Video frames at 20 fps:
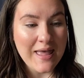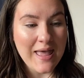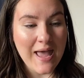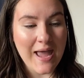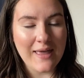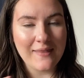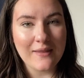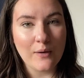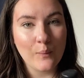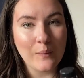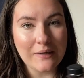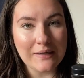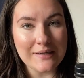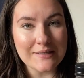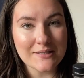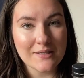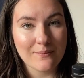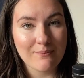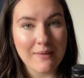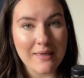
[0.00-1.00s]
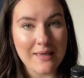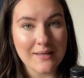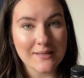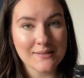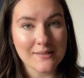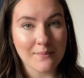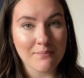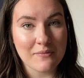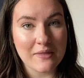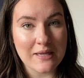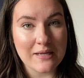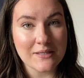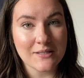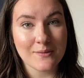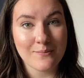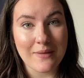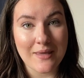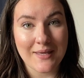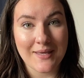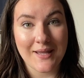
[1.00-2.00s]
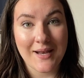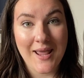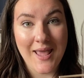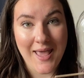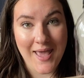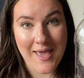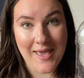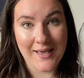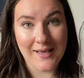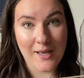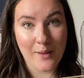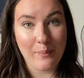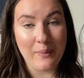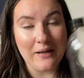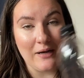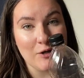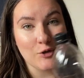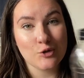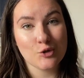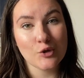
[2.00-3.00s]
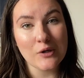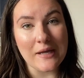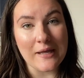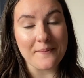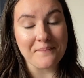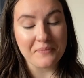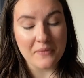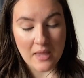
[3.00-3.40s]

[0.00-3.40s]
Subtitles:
and then we need to make something to make it hang up in a tree.